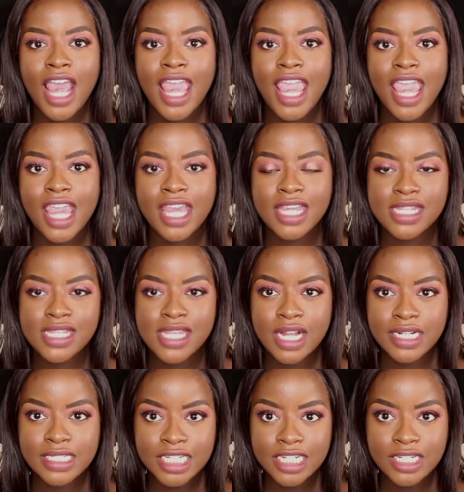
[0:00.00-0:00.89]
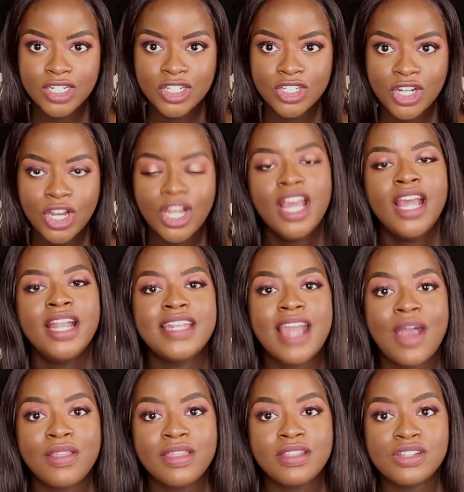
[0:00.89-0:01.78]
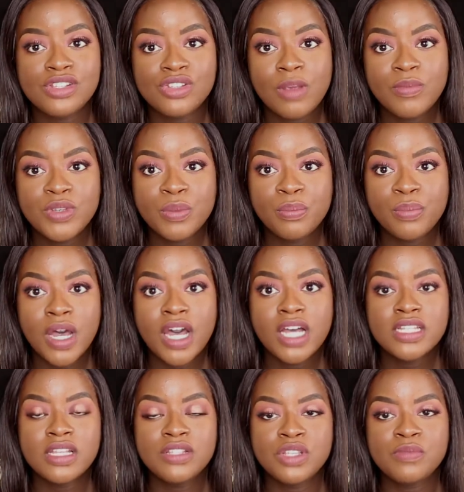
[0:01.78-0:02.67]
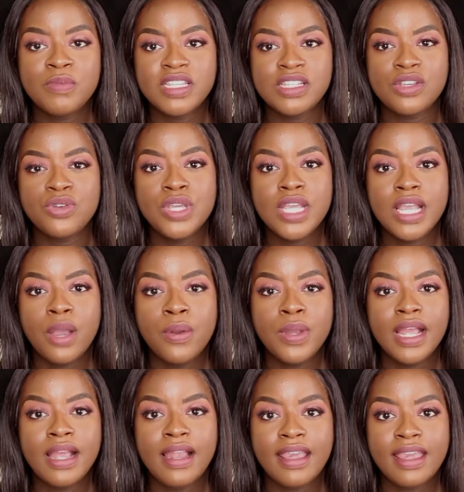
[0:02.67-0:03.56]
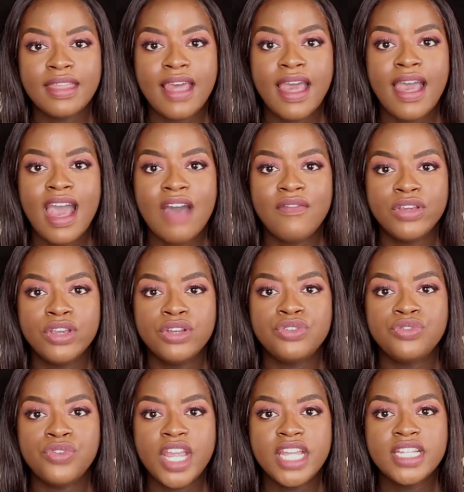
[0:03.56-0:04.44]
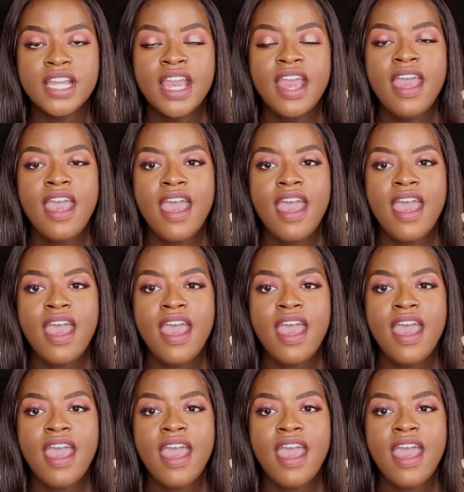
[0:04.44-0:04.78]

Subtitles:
is down in the description bar, so just make sure you go and click that, have a good read,